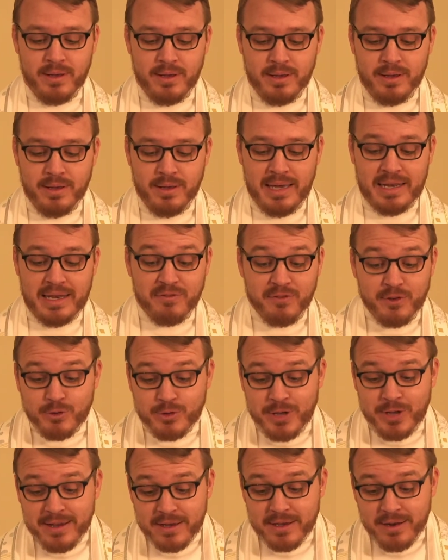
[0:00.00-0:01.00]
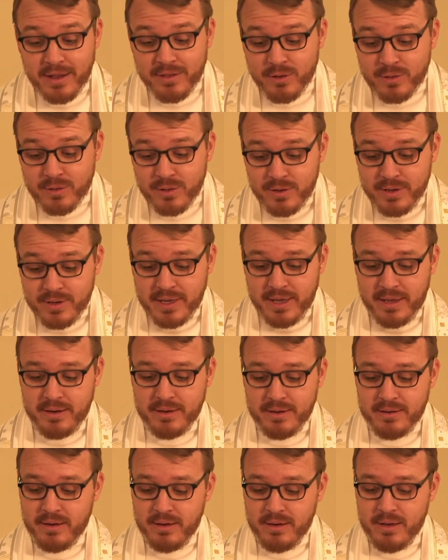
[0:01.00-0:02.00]
And if you take another look at
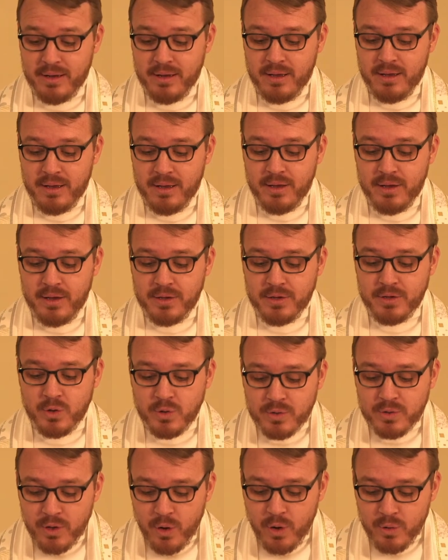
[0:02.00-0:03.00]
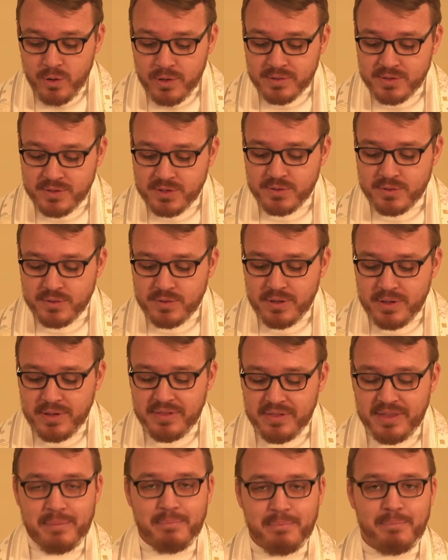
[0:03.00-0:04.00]
it, you'll notice
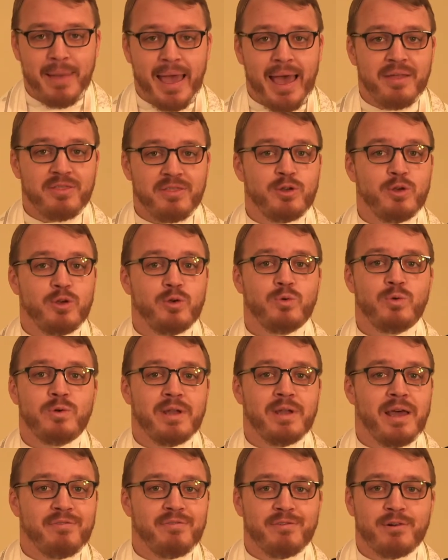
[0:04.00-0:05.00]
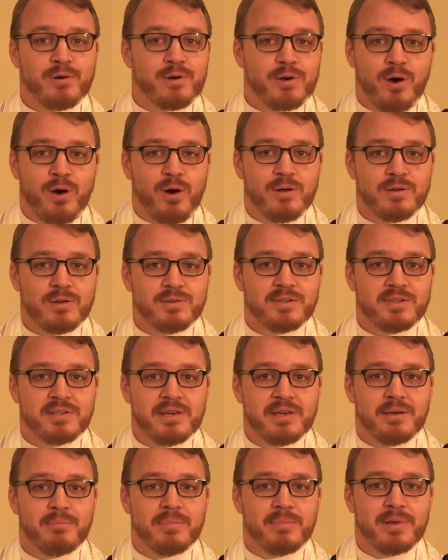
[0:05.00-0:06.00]
that Matthew never calls
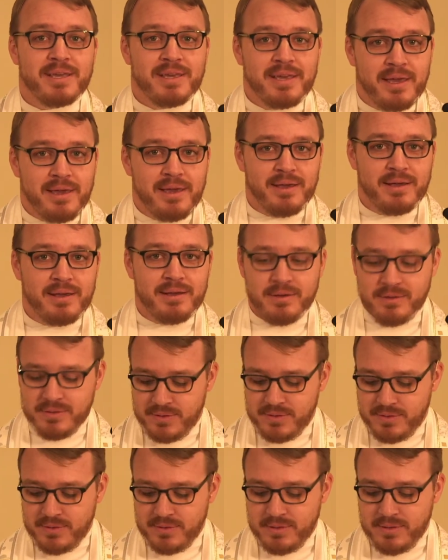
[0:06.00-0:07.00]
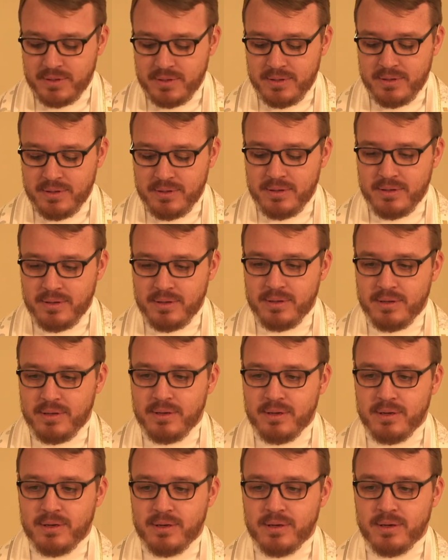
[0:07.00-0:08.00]
them kings.
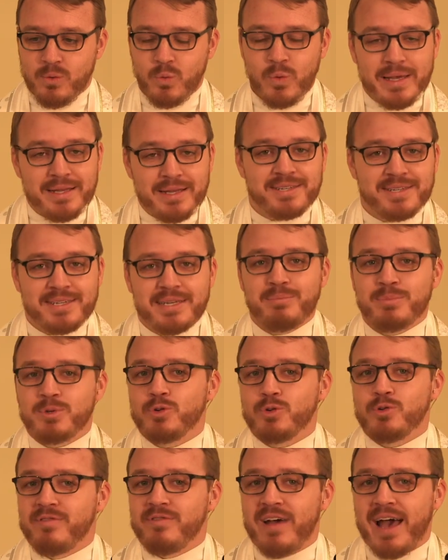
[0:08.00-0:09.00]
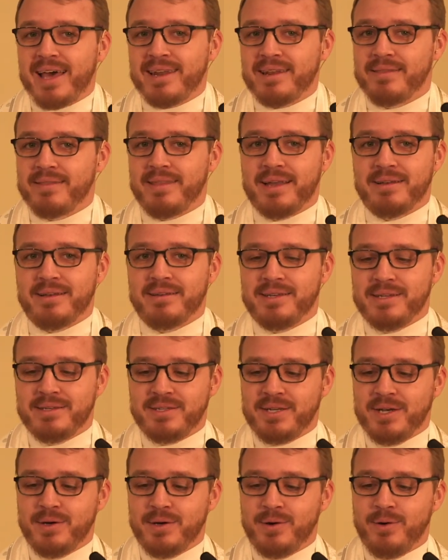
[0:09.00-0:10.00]
We seem to have added that
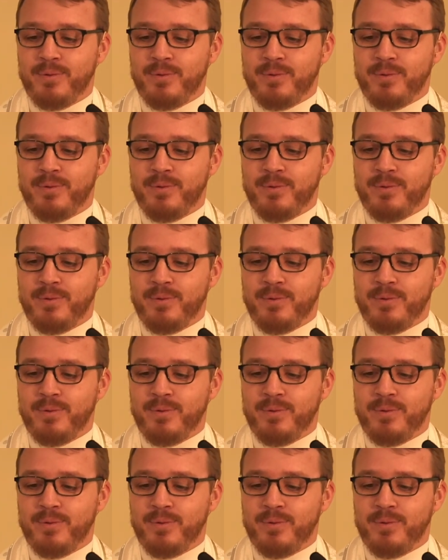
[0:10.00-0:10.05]
detail.